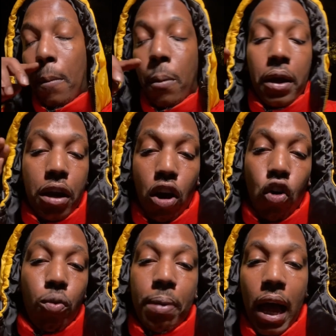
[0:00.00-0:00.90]
one of the
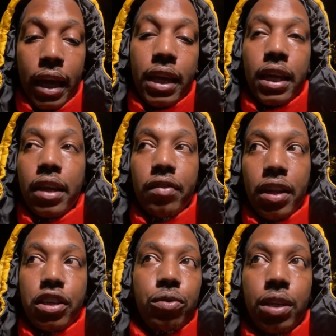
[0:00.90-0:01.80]
old blockians
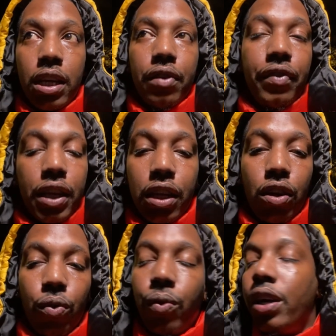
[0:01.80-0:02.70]
that you did a
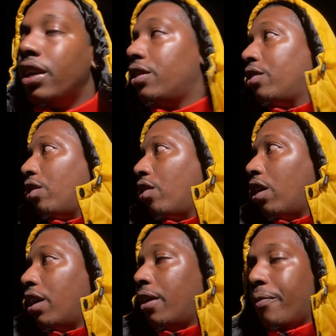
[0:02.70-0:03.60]
video with. You know,
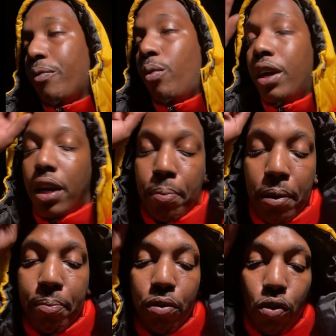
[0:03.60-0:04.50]
uh, one of the
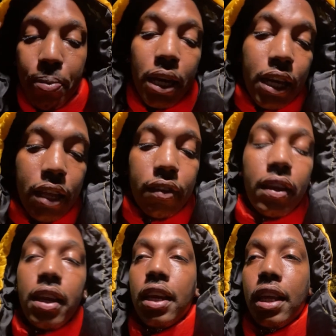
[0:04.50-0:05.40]
people you've been
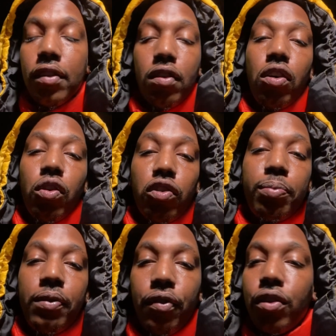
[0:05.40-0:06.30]
dissing in these songs
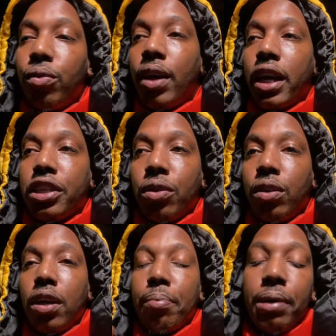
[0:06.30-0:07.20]
before you got your
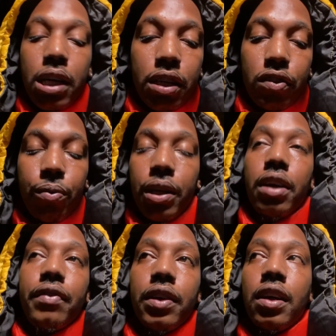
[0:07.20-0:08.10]
little buzz or
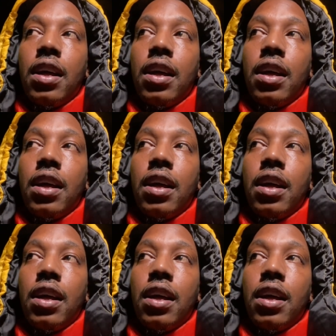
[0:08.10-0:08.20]
whatever.